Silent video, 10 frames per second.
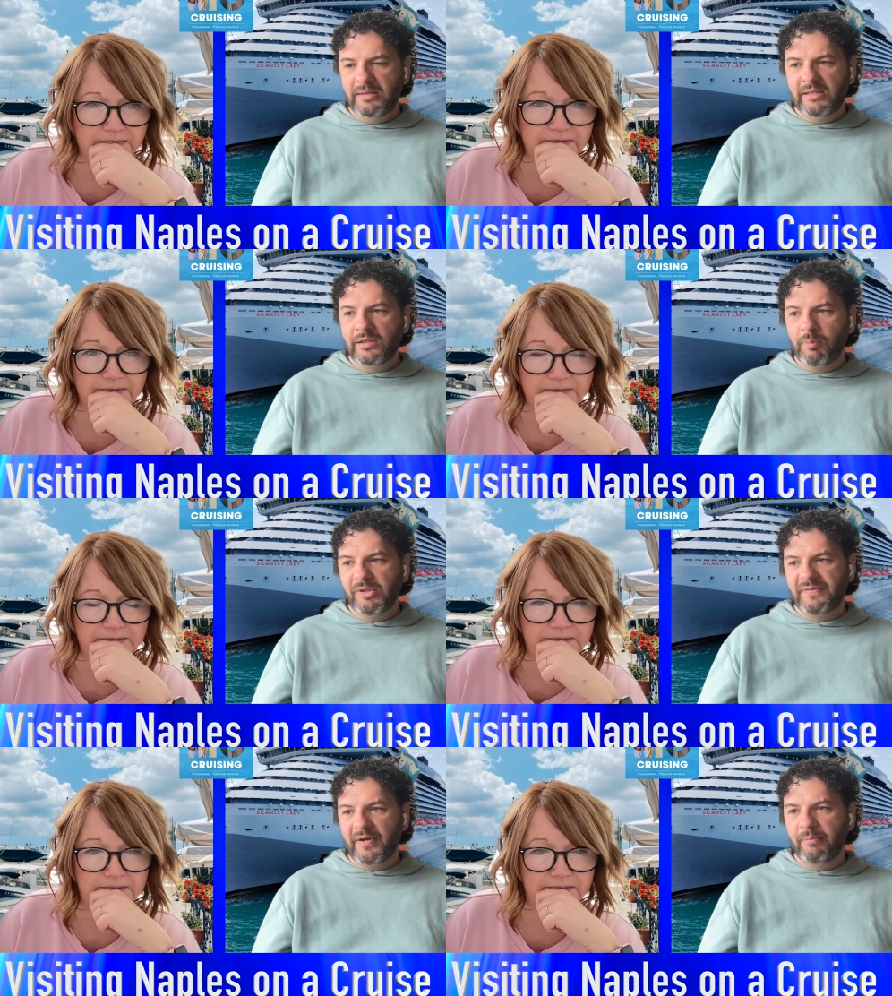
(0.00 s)
Speaker 1: It does look
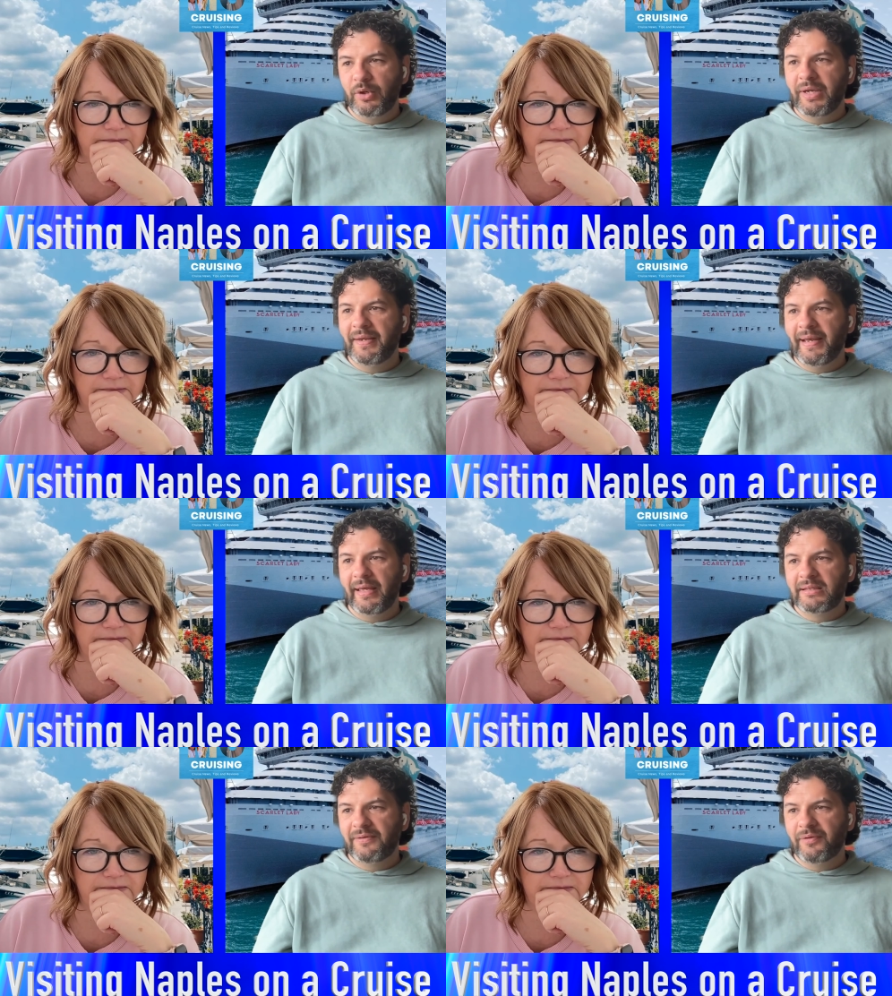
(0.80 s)
beautiful. I'm looking at
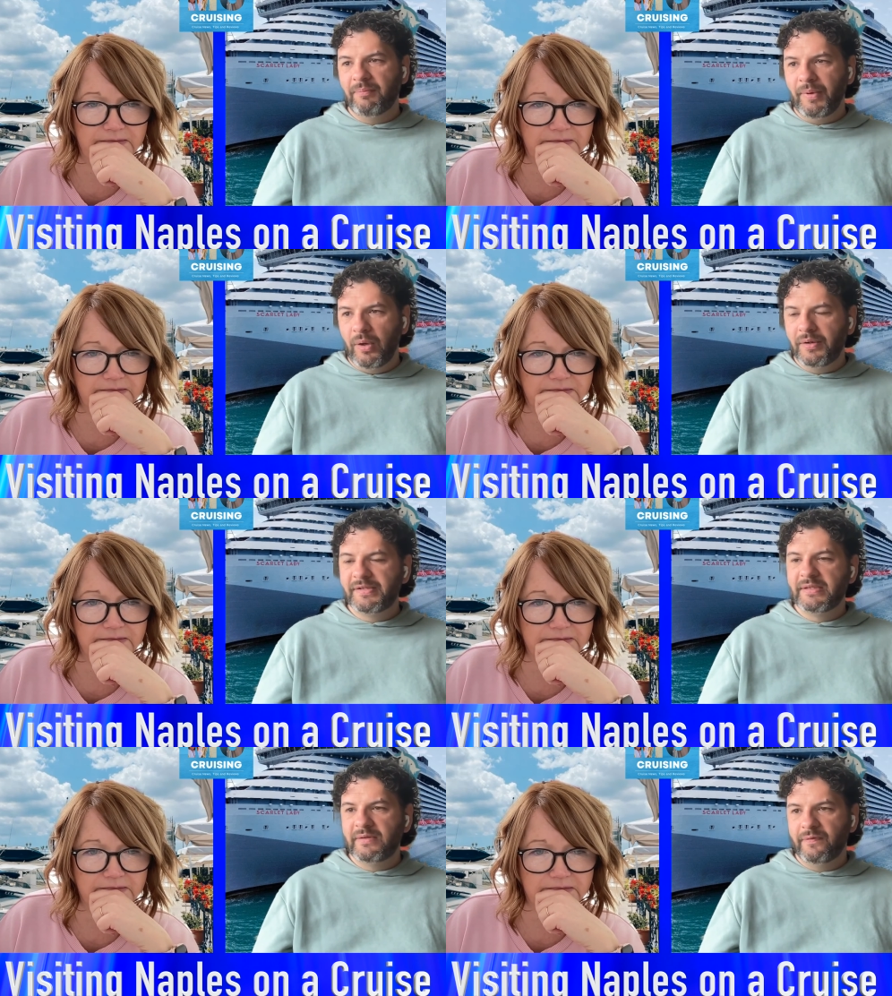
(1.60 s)
like different
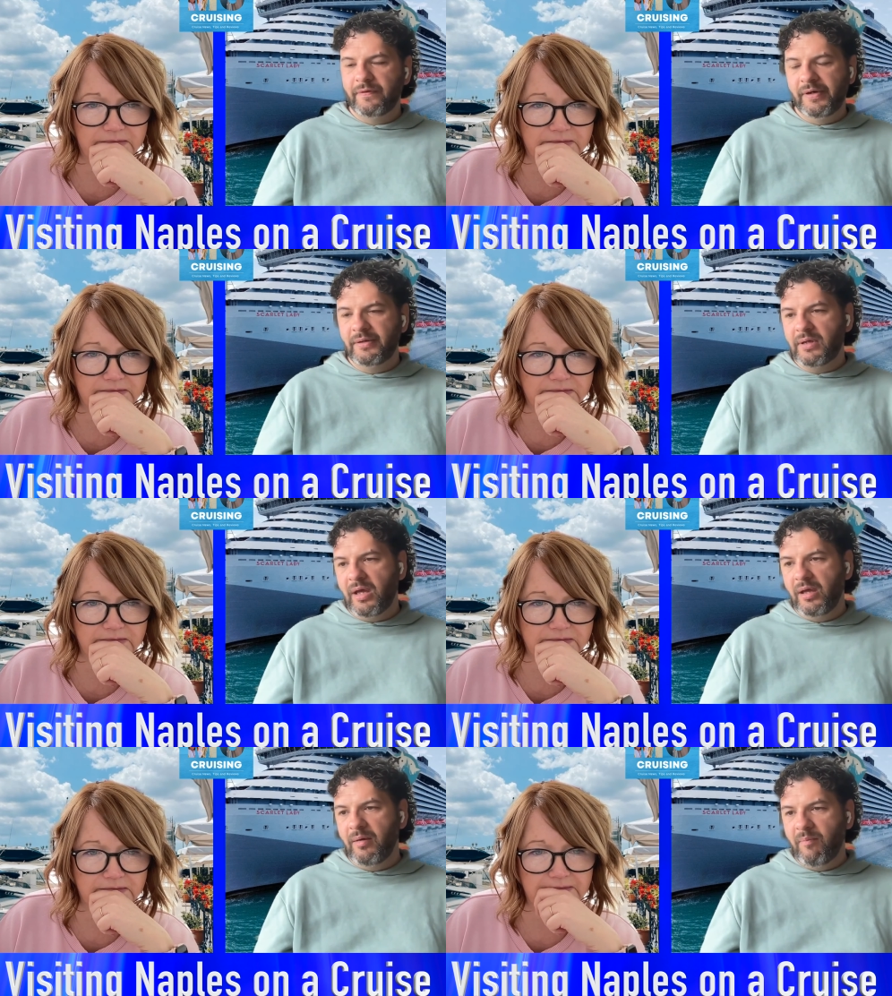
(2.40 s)
blogs and different
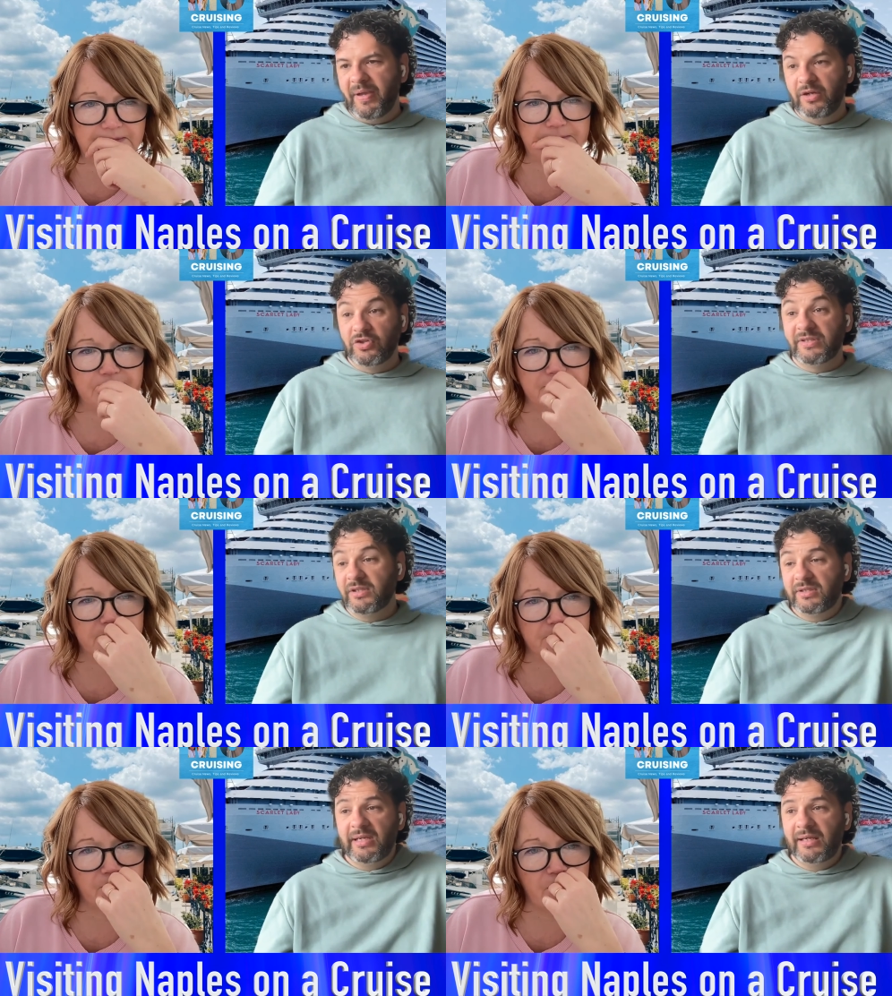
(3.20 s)
pictures
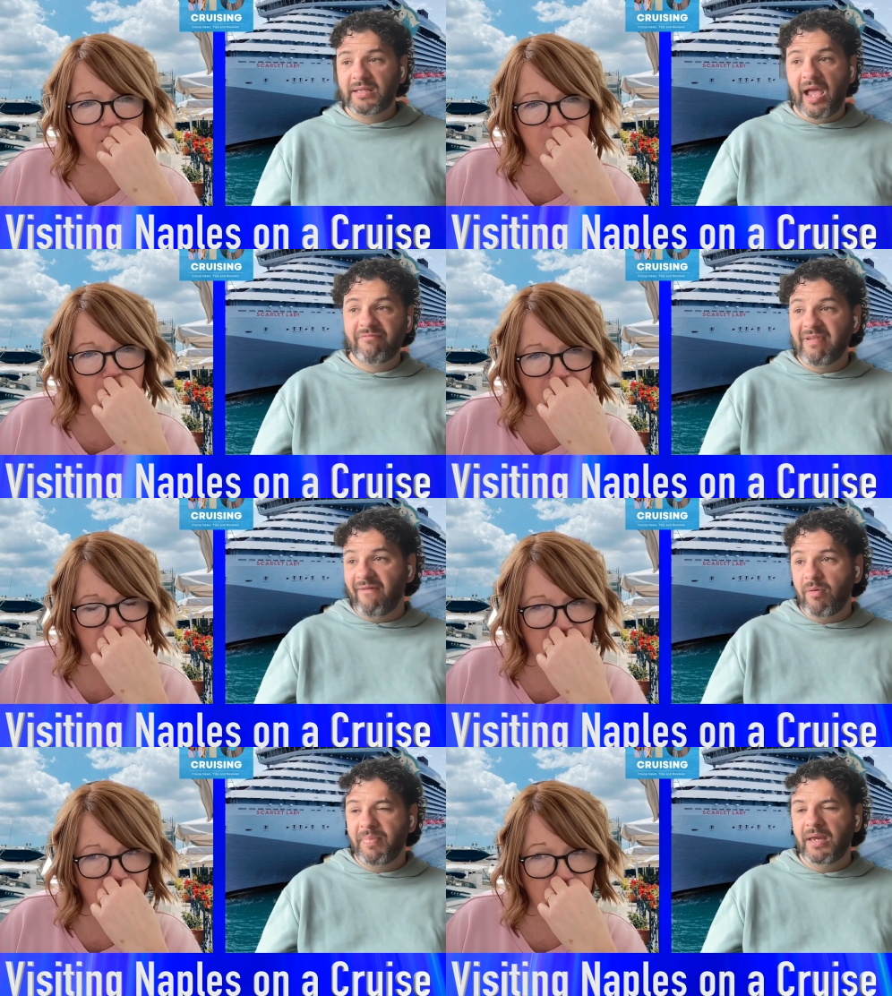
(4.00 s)
because, like I said, I've
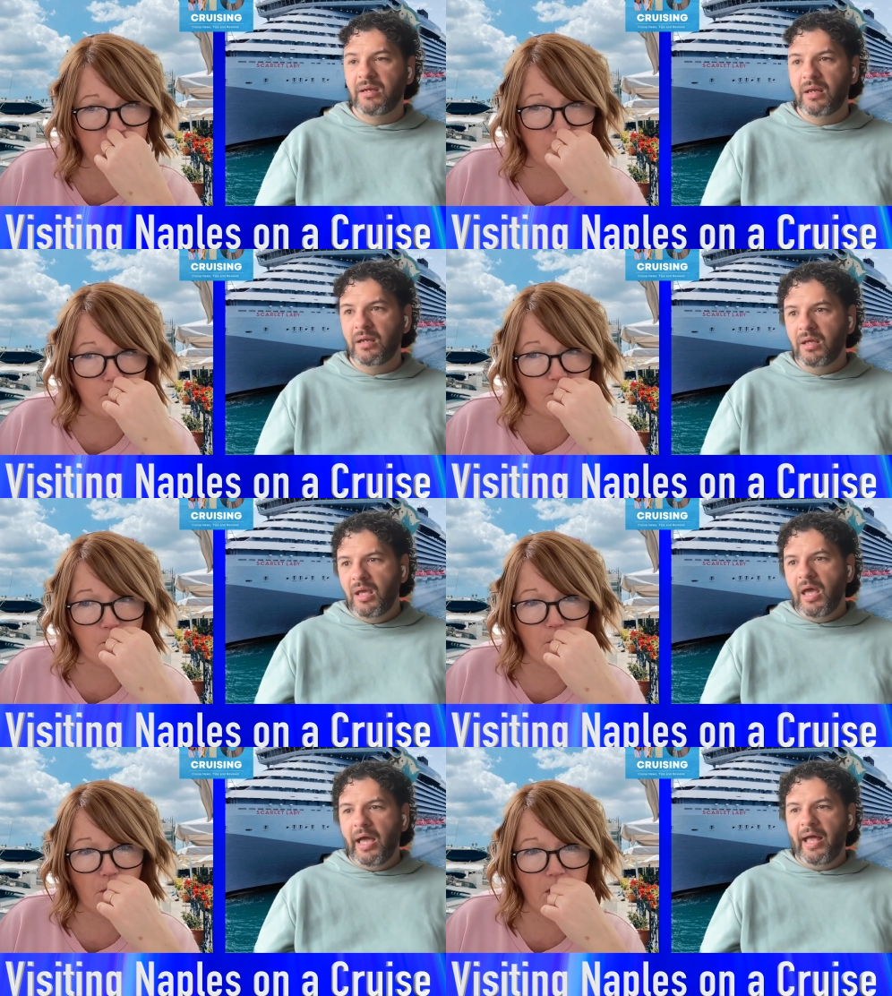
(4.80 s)
never been, and
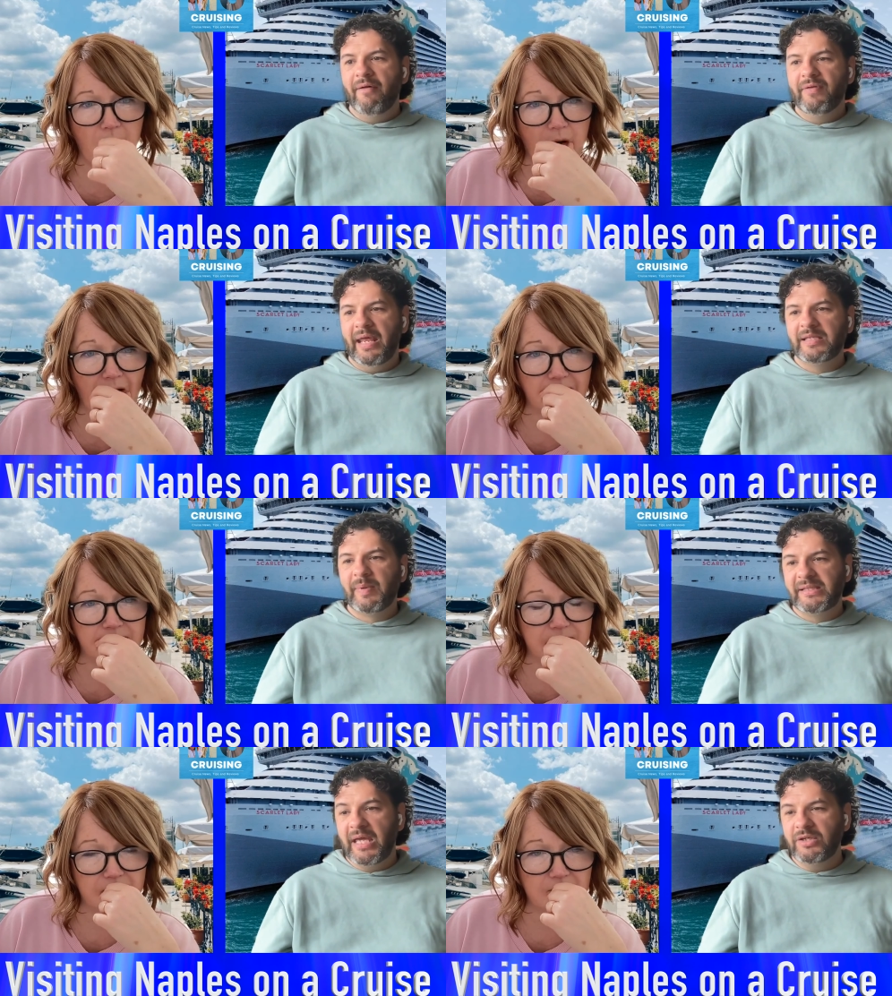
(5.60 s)
I have an
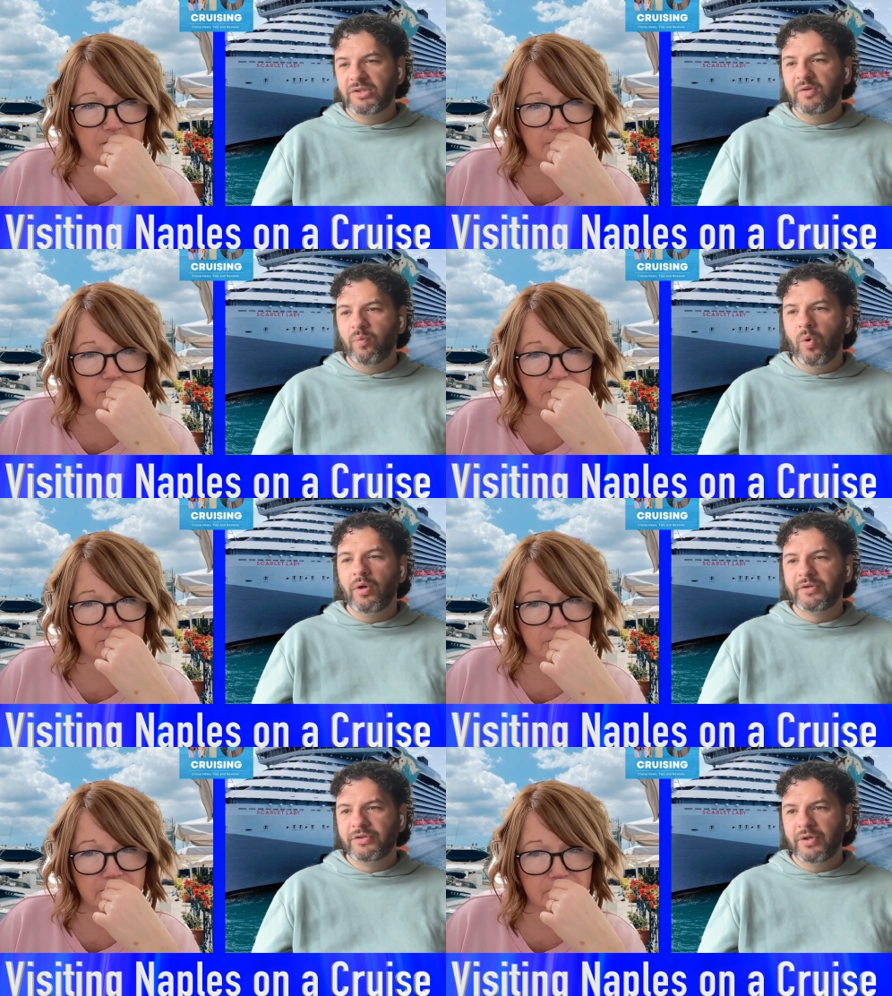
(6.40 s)
expectation of
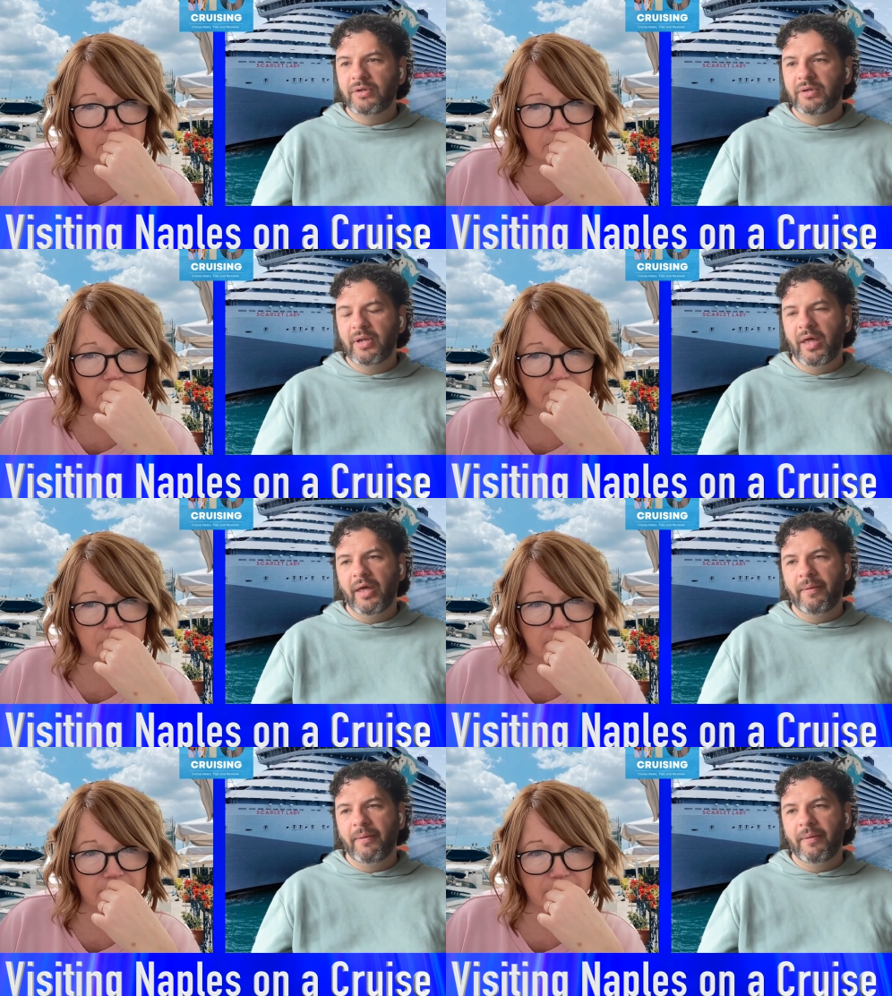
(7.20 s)
what certain